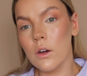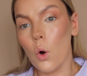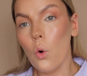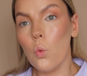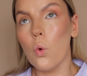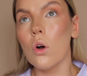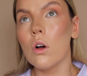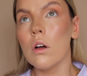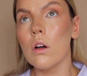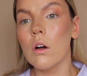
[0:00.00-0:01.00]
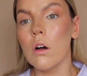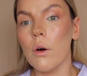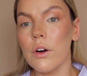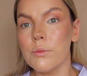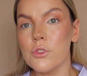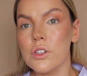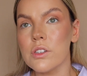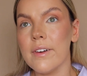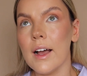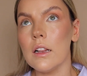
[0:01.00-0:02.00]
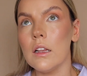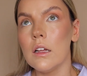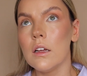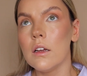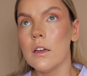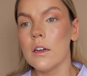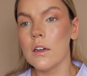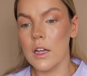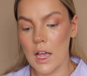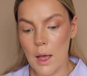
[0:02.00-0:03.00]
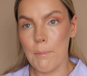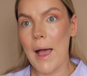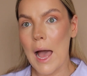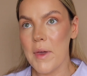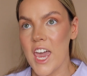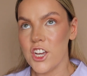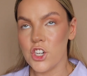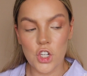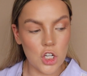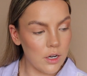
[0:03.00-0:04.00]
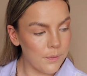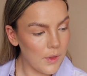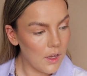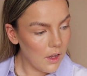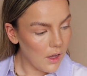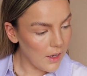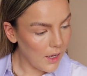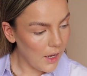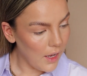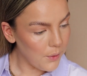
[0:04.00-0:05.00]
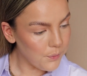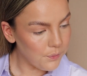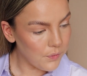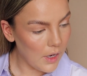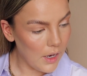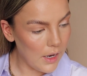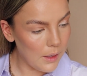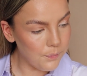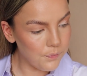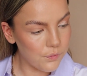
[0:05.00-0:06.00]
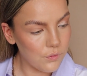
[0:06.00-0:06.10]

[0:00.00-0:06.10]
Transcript: Oh, one of them's just fell. Bye, bitch! Okay. But